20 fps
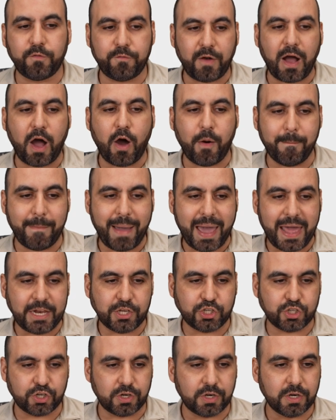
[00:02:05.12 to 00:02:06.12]
file
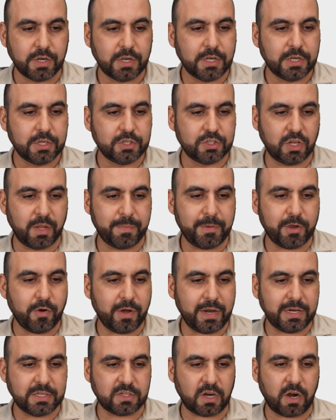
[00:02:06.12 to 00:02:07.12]
manager. So let me go
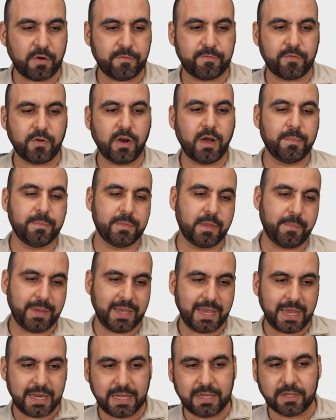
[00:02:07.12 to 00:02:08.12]
ahead and start from the
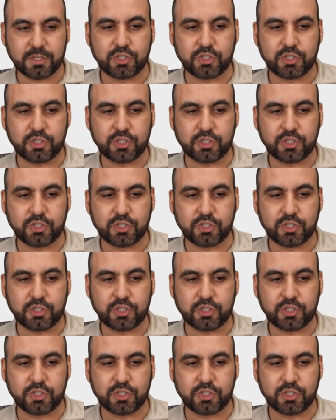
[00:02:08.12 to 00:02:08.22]
beginning.